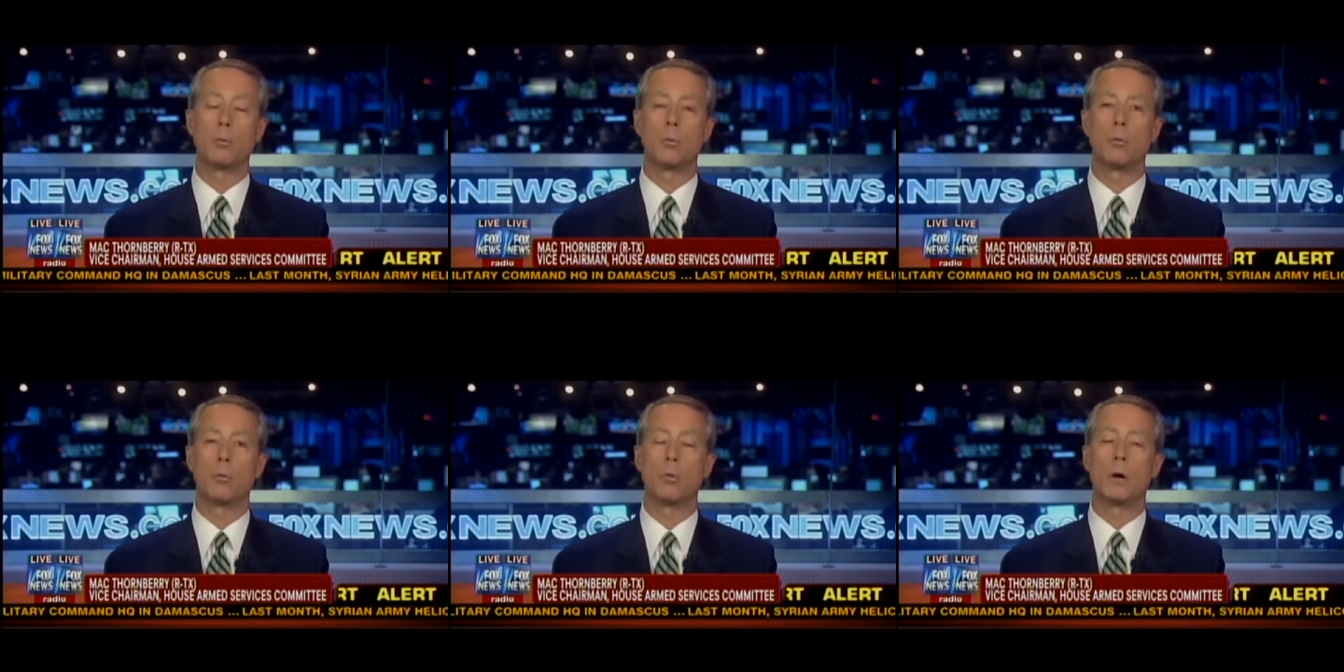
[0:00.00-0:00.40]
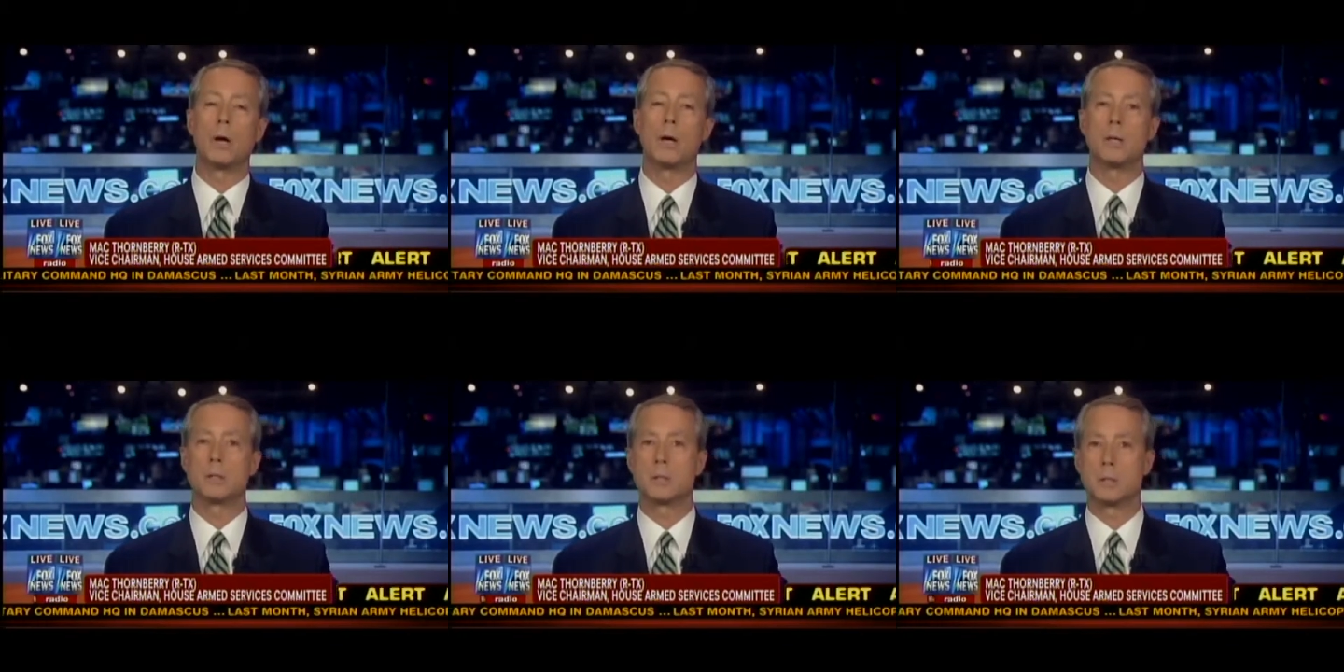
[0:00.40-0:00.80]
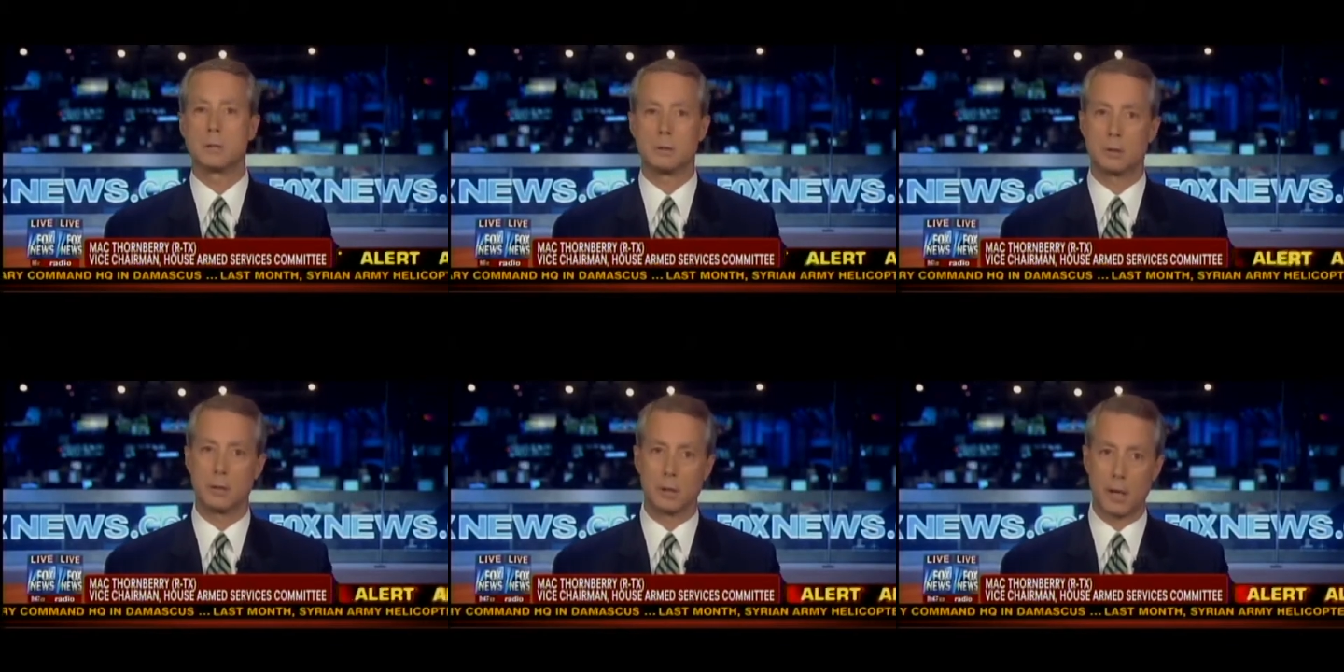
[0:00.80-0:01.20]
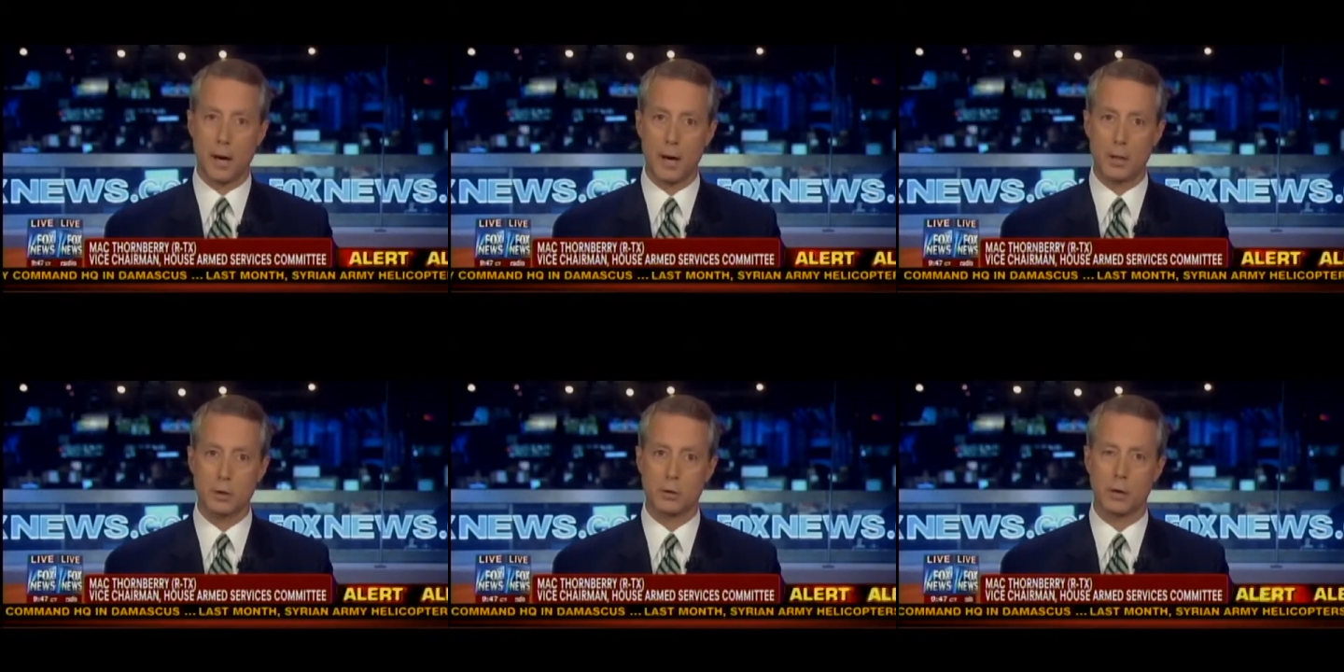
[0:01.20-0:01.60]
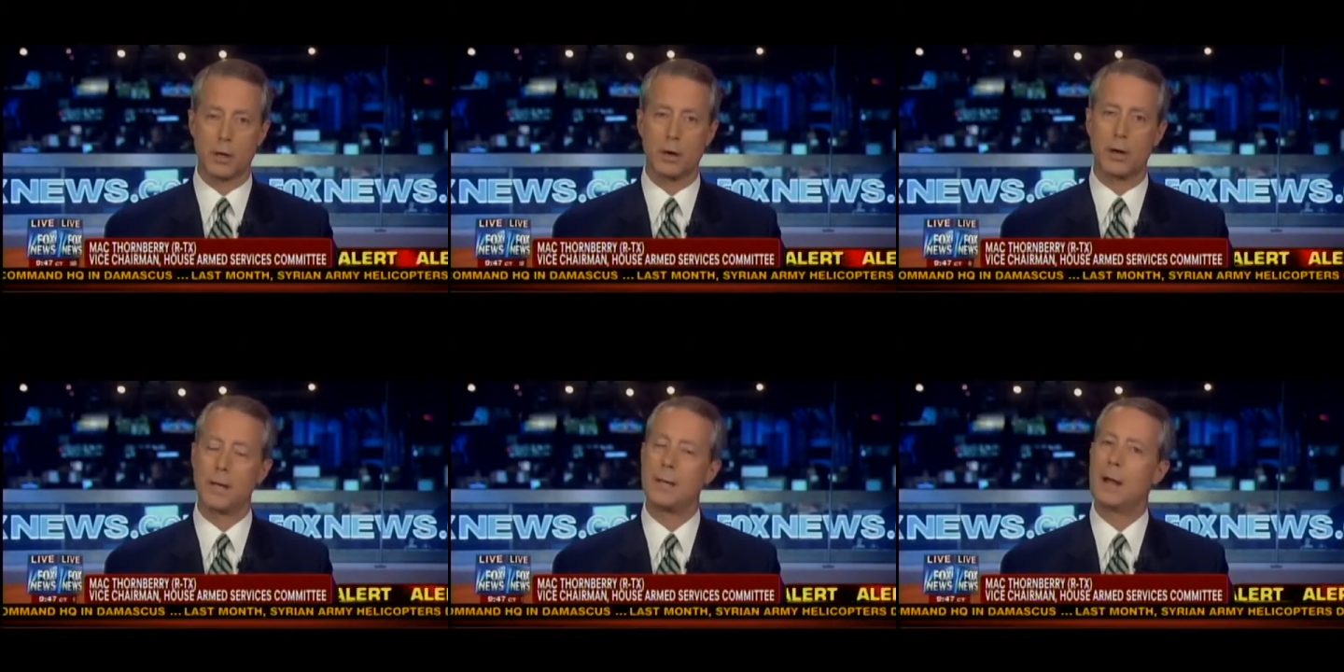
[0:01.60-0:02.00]
was to the
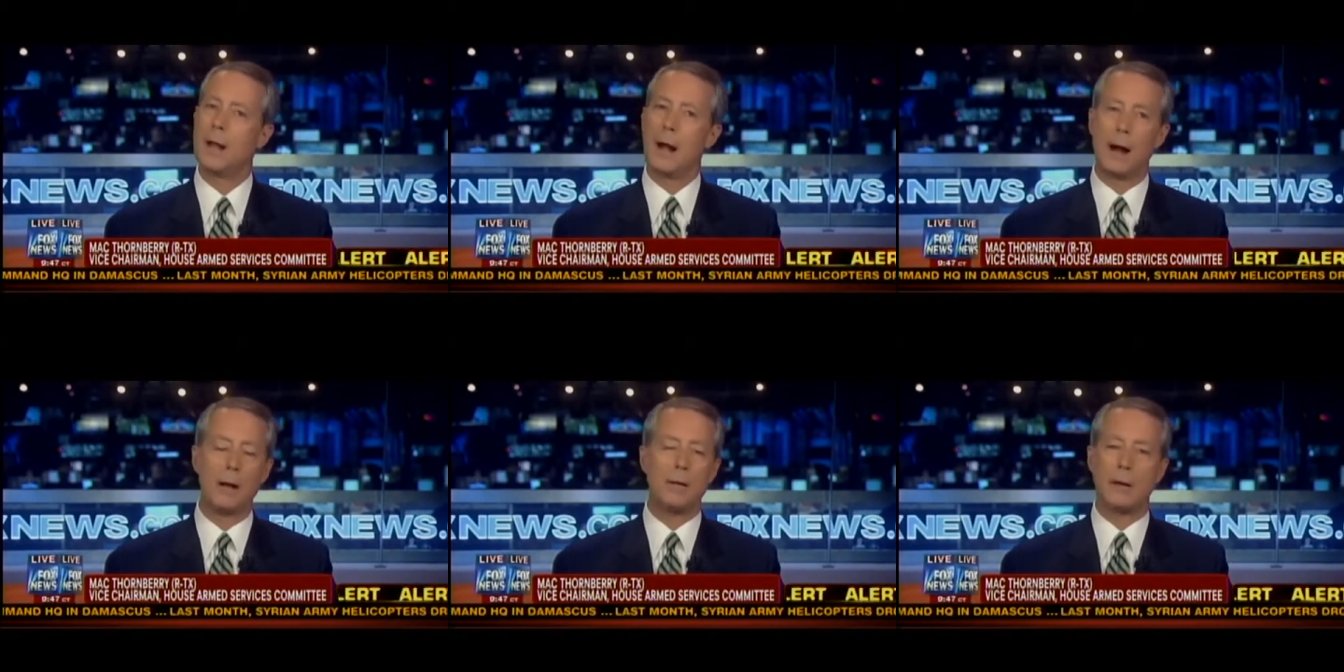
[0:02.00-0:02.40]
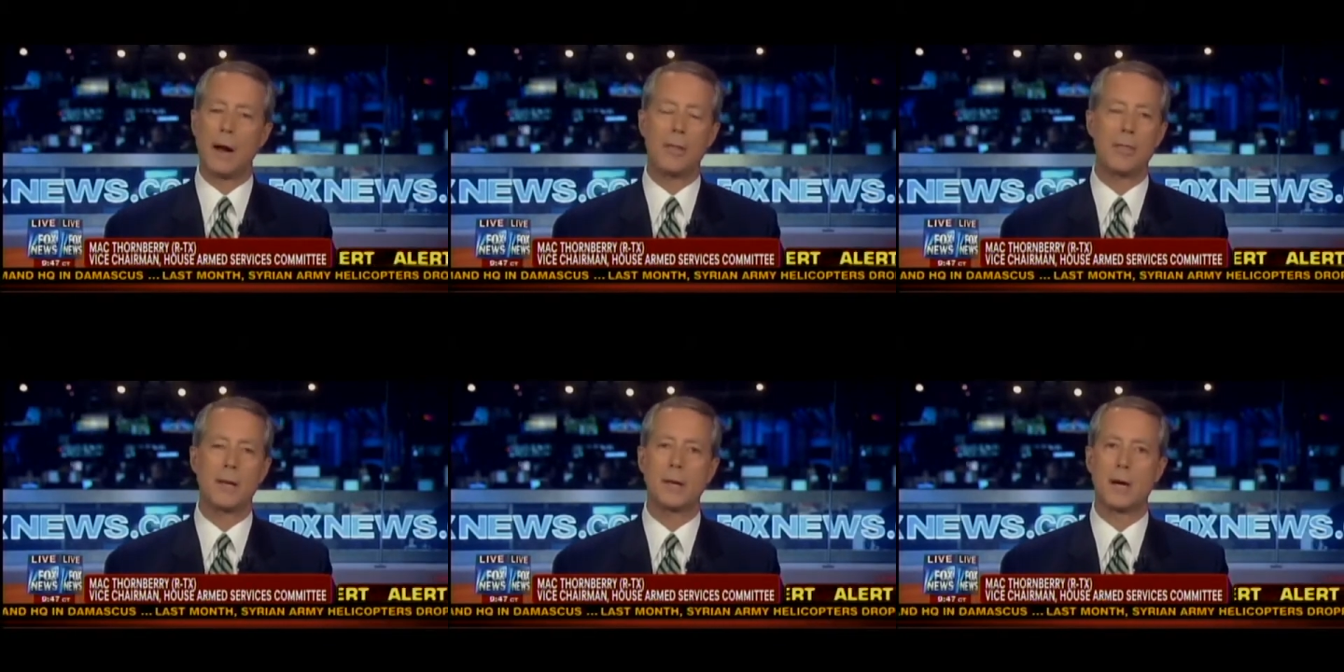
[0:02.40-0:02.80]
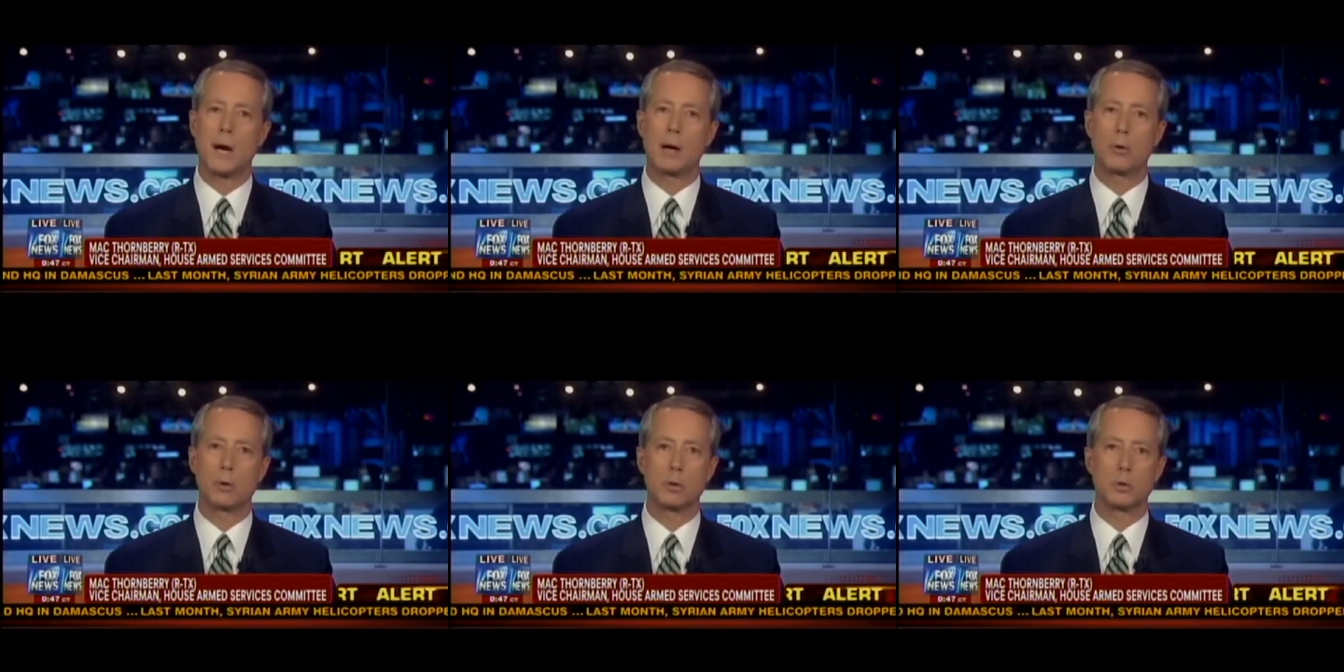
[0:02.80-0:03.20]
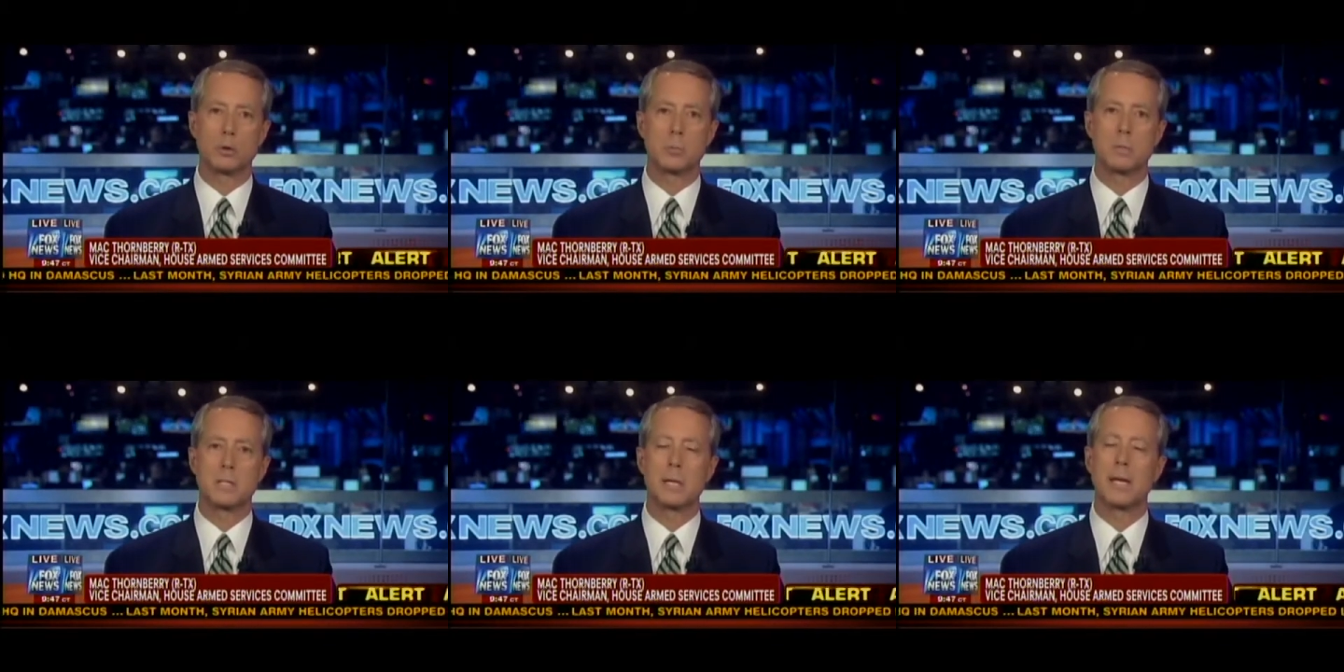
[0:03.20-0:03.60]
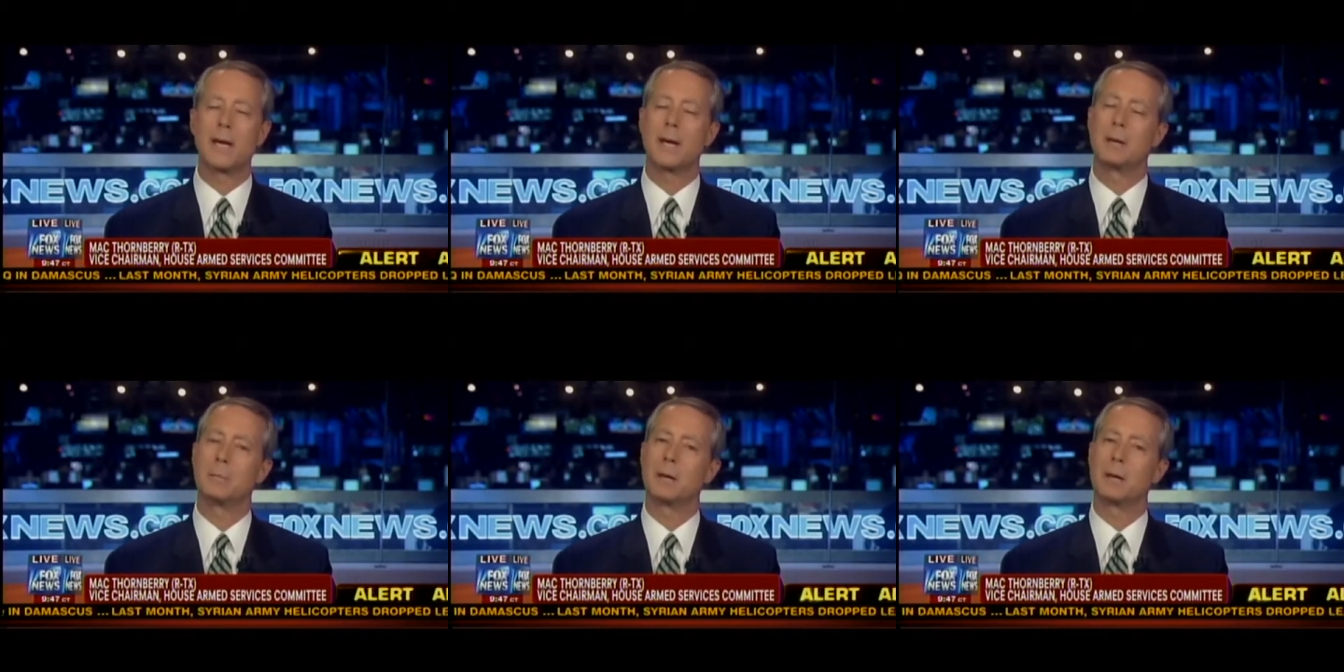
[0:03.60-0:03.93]
contrary, I think Congress was misled.